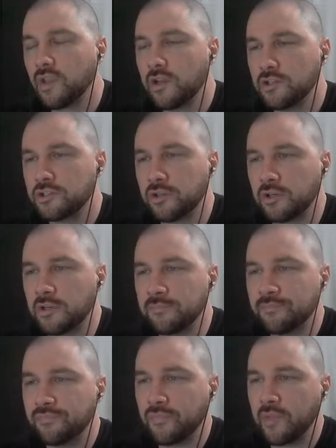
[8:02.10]
Sure.
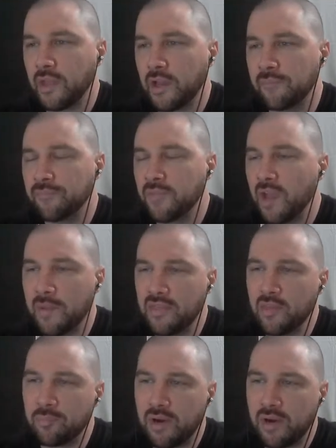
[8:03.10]
Yeah. I
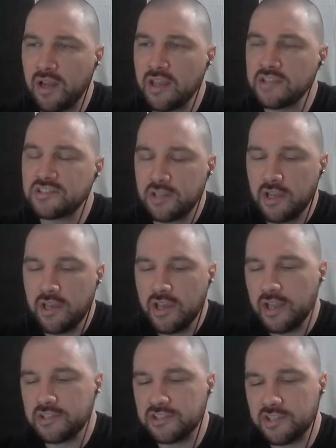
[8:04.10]
mean,
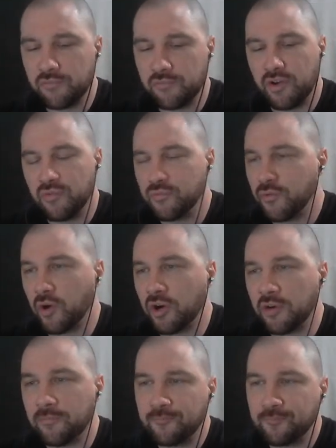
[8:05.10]
it's different
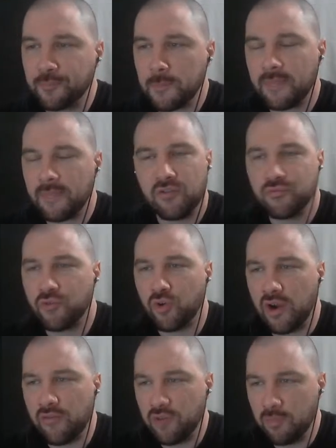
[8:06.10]
for
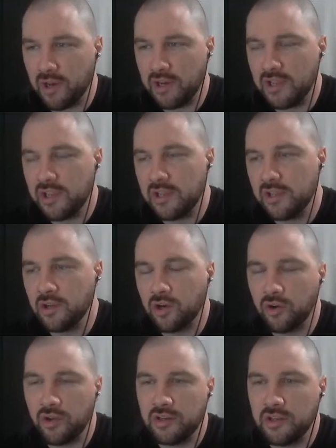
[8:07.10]
everybody, you
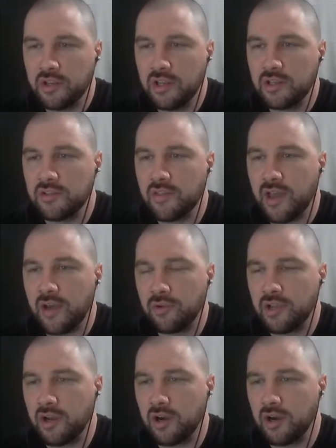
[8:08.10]
know, in that
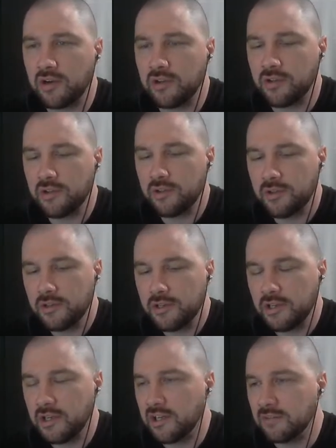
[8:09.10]
regard.
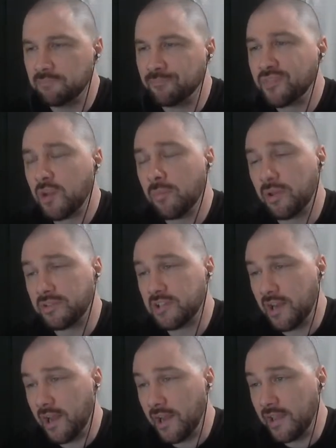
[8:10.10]
But
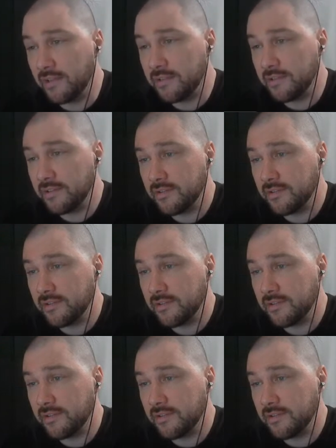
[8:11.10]
tonight,